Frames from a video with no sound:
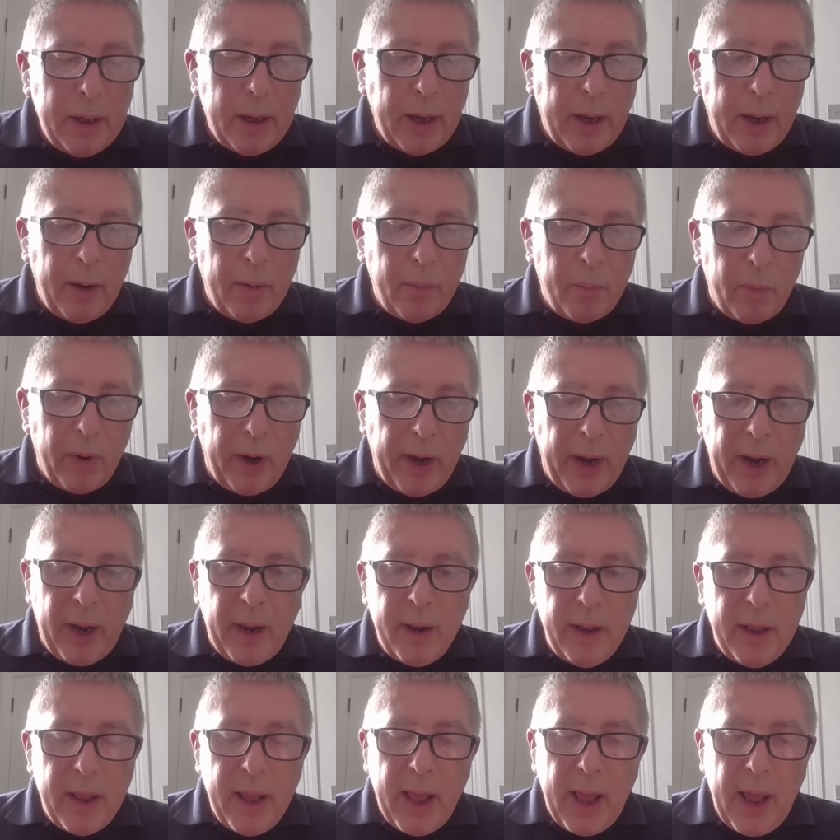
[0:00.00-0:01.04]
where
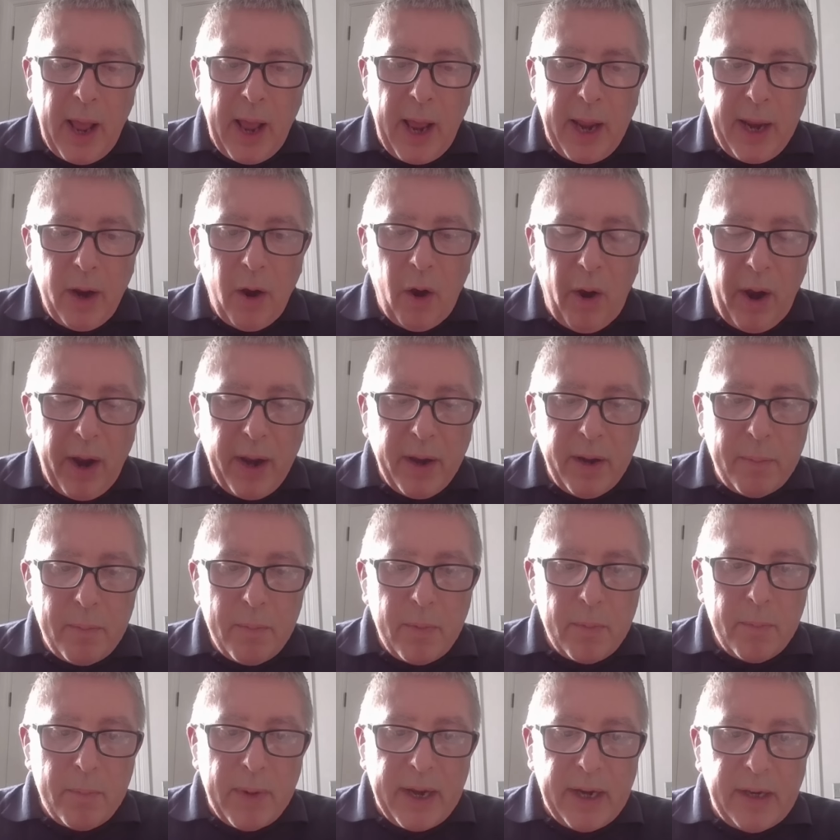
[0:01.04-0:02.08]
AI
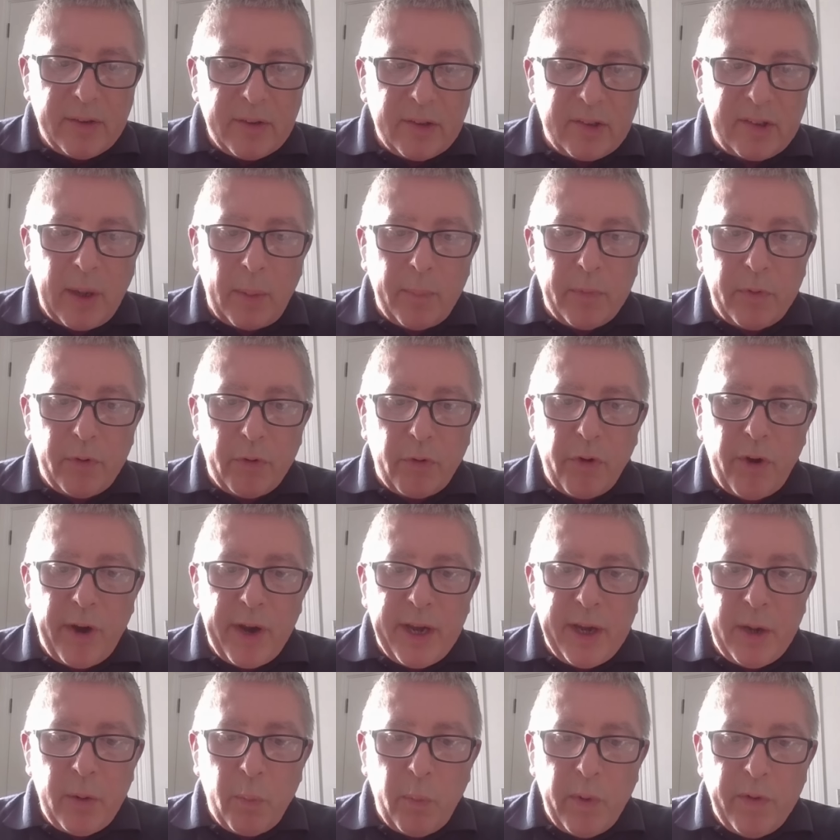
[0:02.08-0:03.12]
means to some
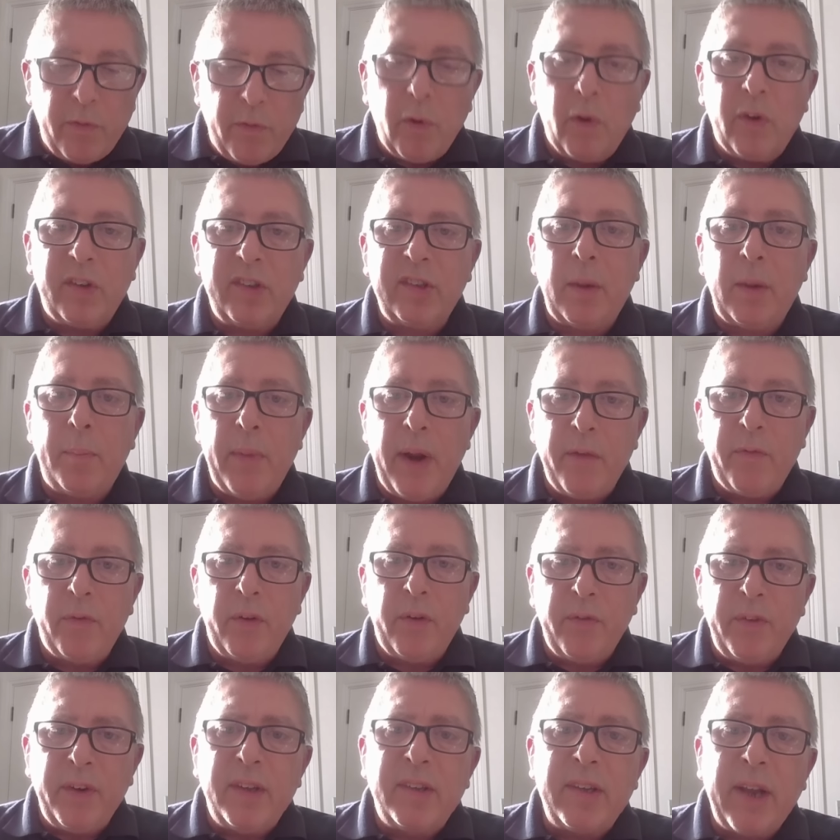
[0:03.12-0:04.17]
degree we've got some level
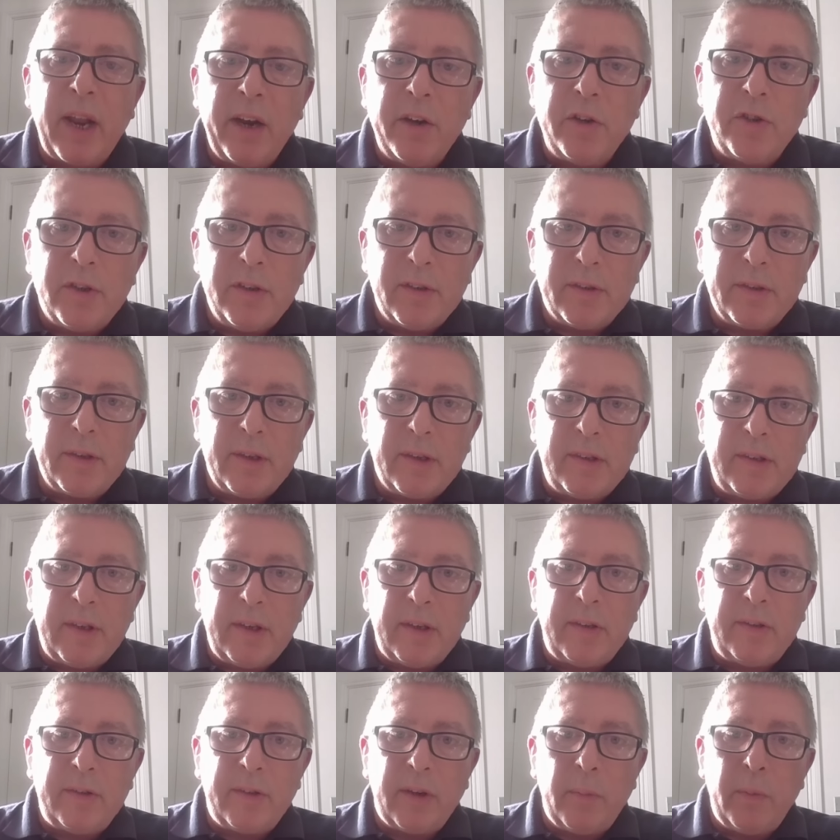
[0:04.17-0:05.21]
of intelligence in the
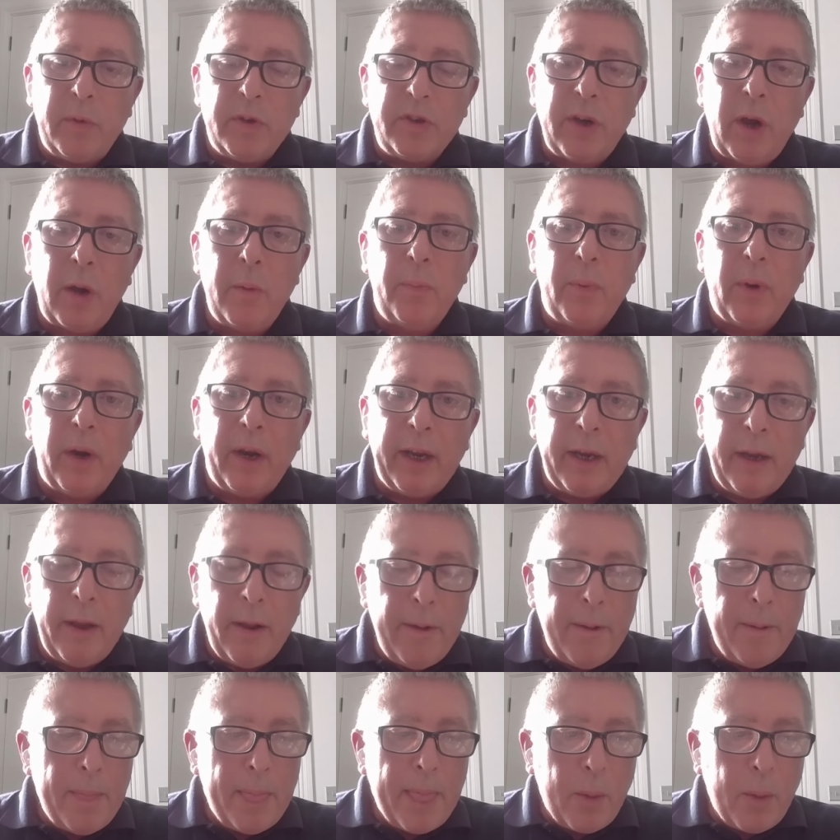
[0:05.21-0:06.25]
system, which hopefully
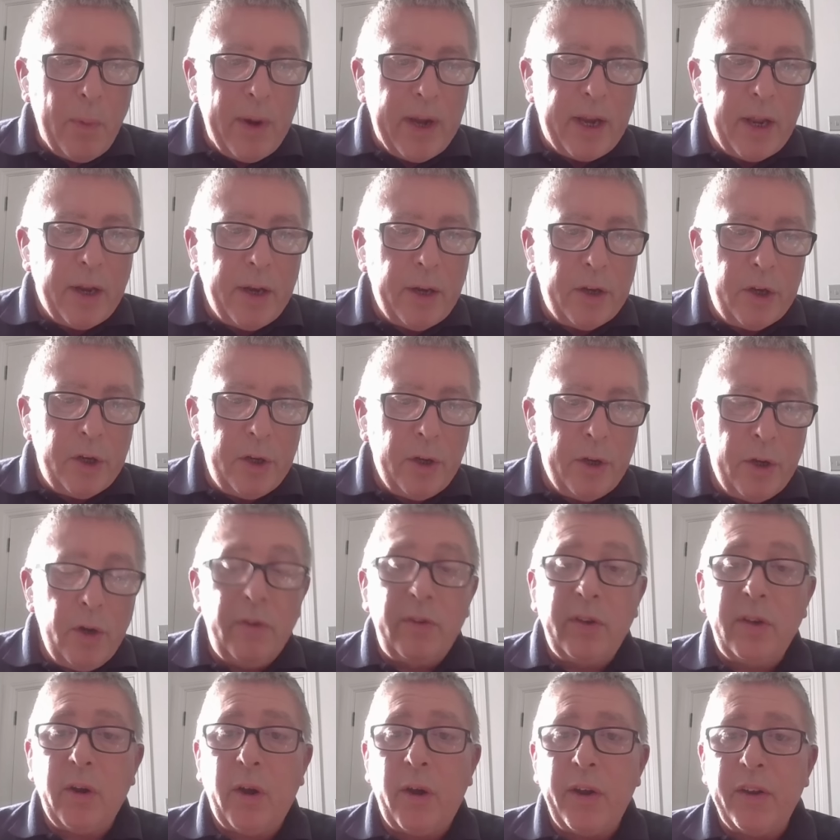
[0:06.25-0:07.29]
we can
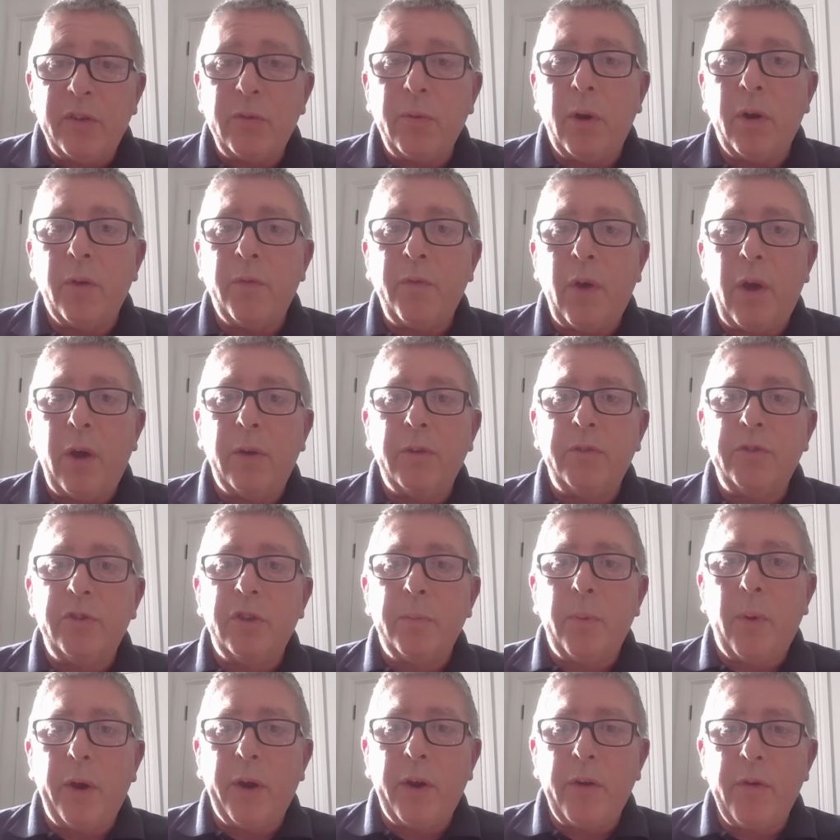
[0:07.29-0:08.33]
utilize to our advantage
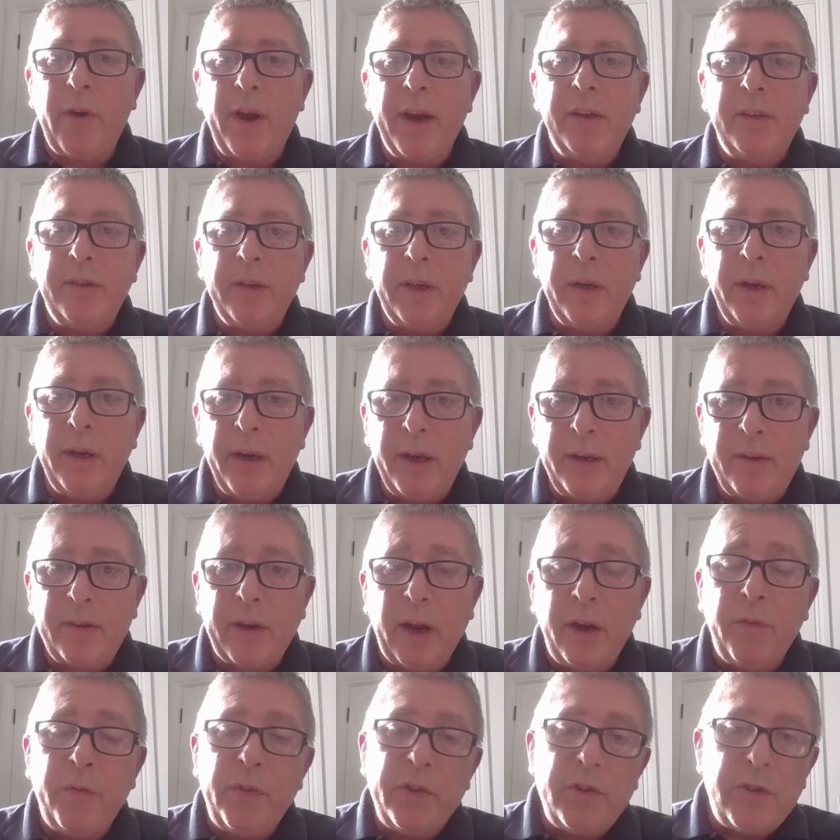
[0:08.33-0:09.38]
by creating, in this
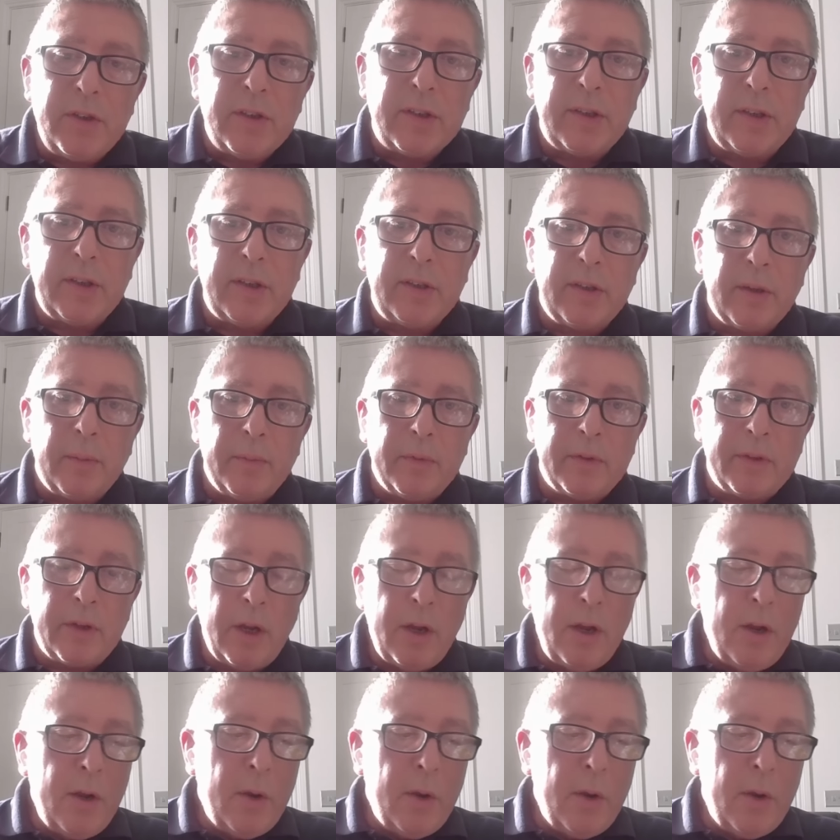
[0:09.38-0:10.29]
case, vision systems